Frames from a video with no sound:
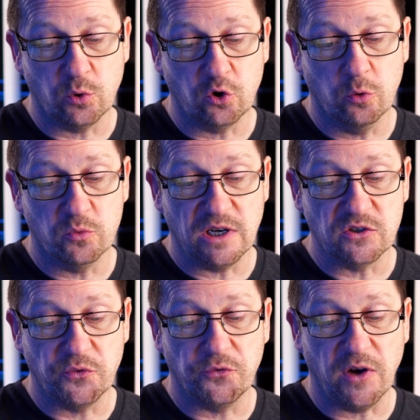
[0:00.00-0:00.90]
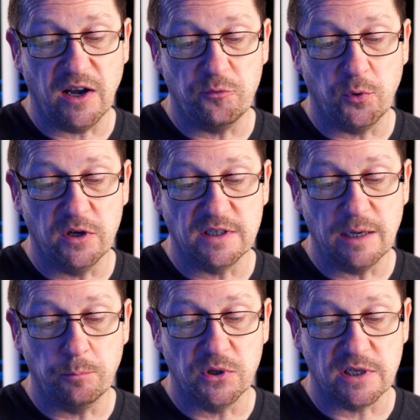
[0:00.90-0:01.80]
one comes out of
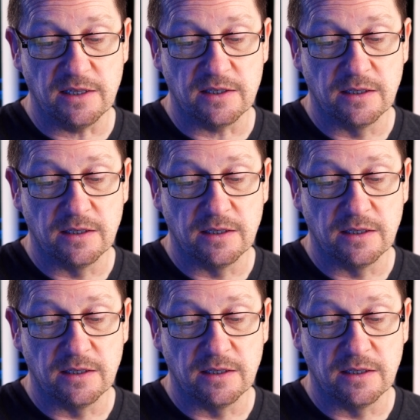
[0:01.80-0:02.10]
5.8%.